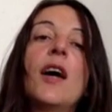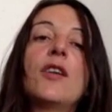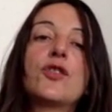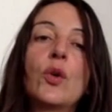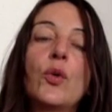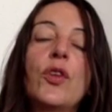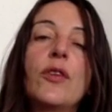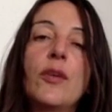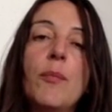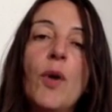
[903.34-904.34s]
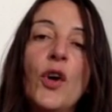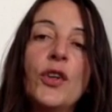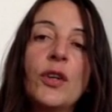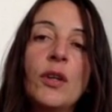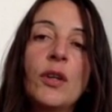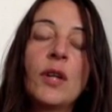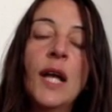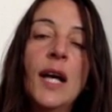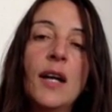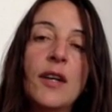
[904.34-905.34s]
And so the model
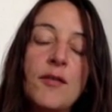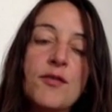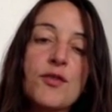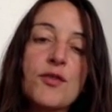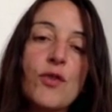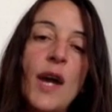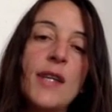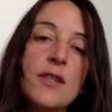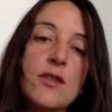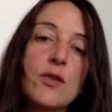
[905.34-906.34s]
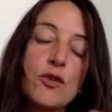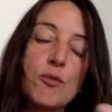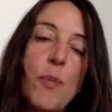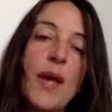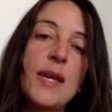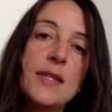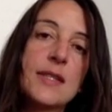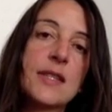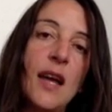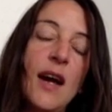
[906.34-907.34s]
gives rise to
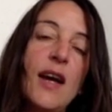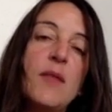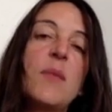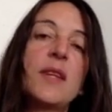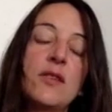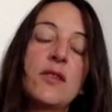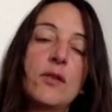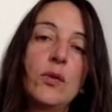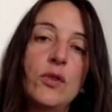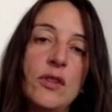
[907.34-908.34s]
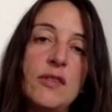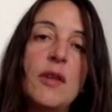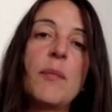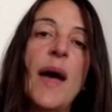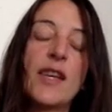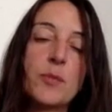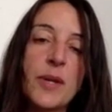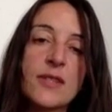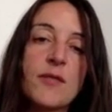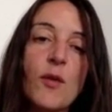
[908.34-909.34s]
space, time, and to some
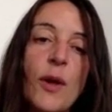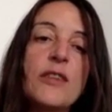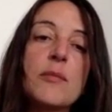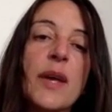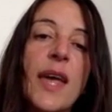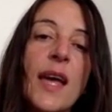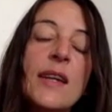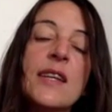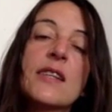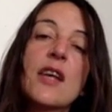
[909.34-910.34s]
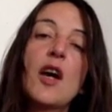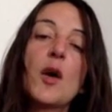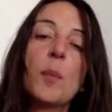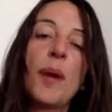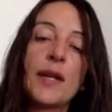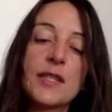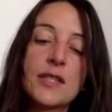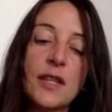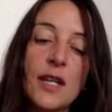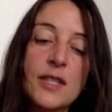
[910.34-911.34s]
aspects of quantum mechanics by
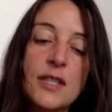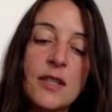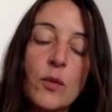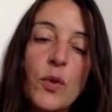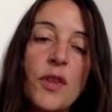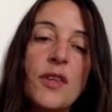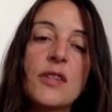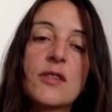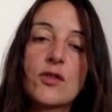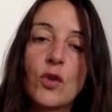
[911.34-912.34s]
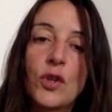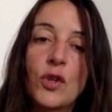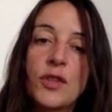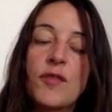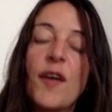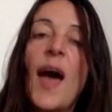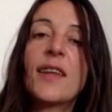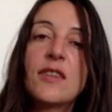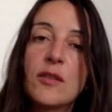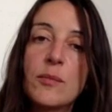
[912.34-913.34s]
starting with this sort of
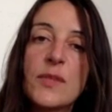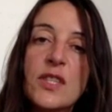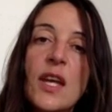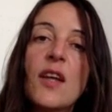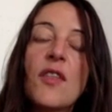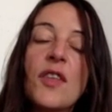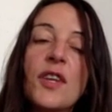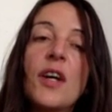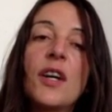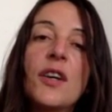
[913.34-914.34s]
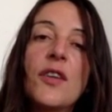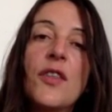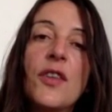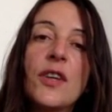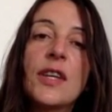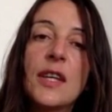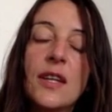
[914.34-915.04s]
atoms that are the